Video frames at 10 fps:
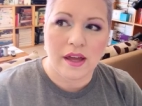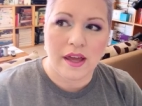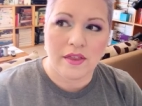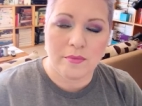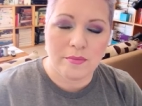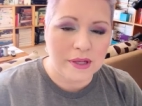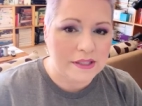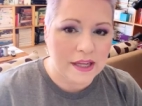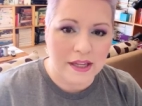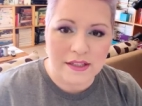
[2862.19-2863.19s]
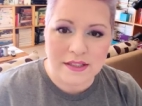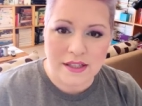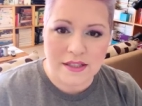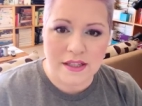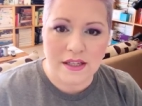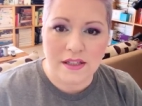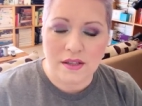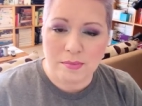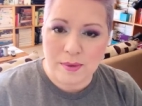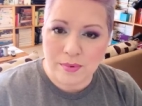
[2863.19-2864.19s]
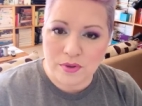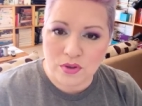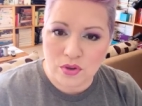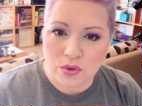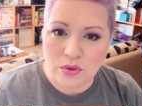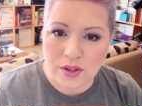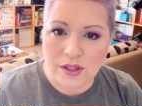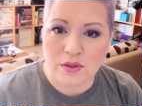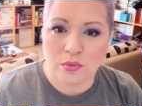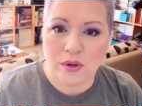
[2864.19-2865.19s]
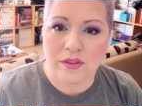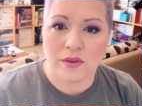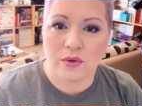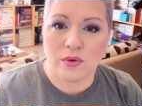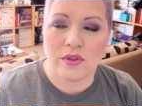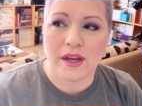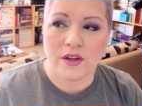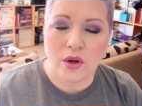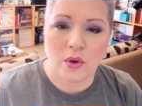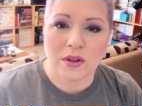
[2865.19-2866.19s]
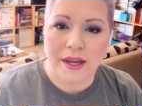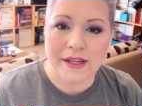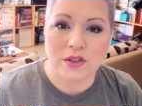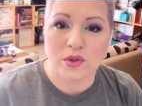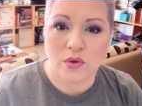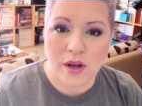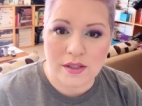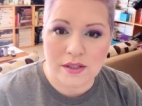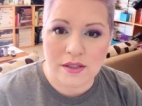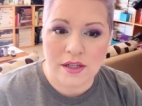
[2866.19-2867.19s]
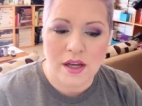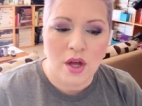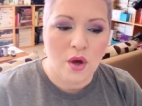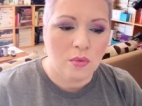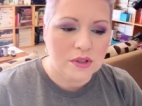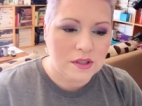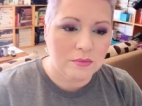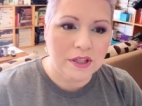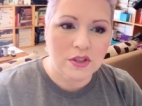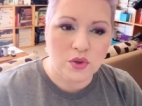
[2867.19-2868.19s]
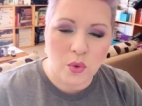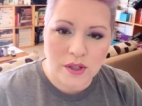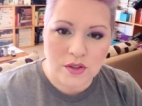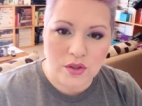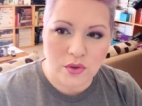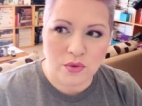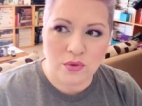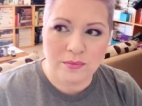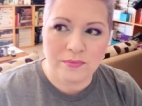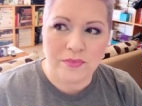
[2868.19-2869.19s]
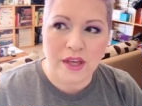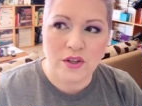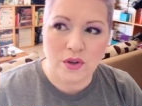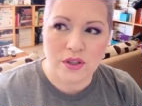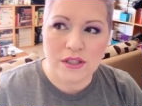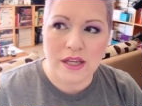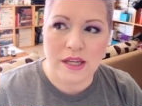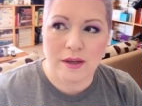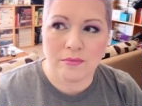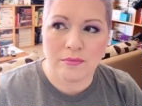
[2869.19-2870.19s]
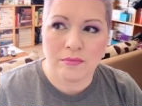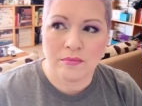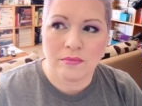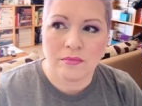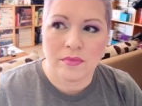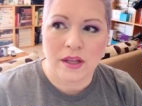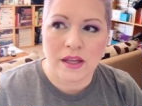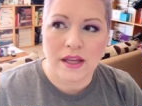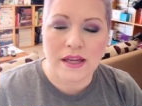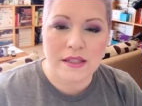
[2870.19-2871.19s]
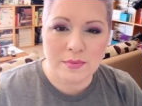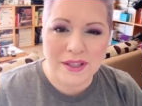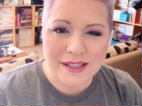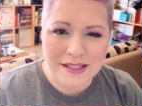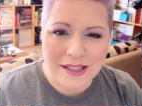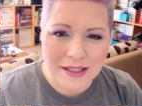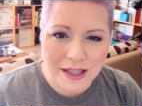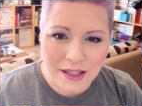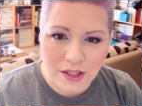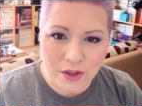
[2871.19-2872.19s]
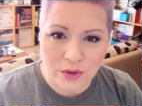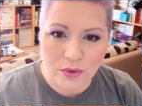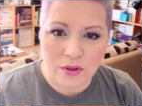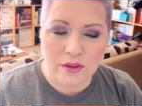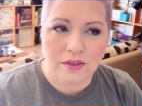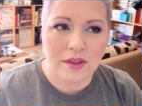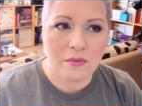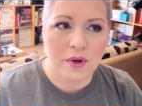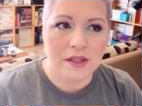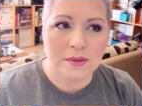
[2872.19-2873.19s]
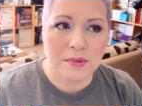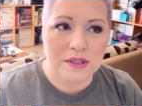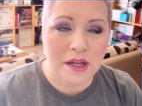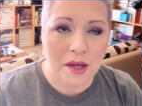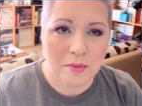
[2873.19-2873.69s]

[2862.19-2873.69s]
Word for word: And the big saying in Scentsy is people do things with who they know, like, and trust. When somebody joins you, and your team, it's because they like you. They want to spend time